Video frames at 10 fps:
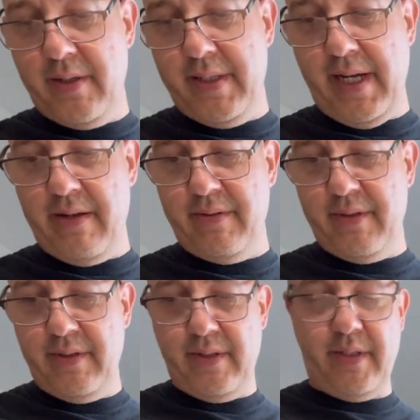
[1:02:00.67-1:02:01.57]
down
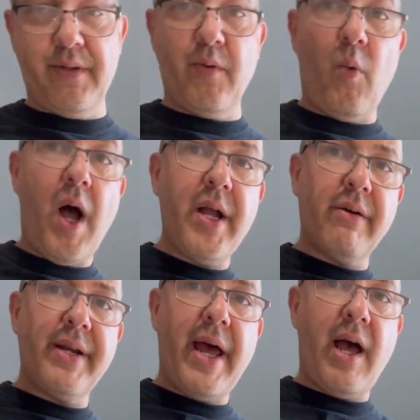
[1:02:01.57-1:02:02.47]
to the
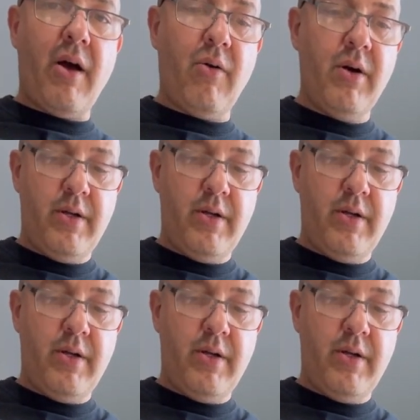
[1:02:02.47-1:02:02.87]
wire now.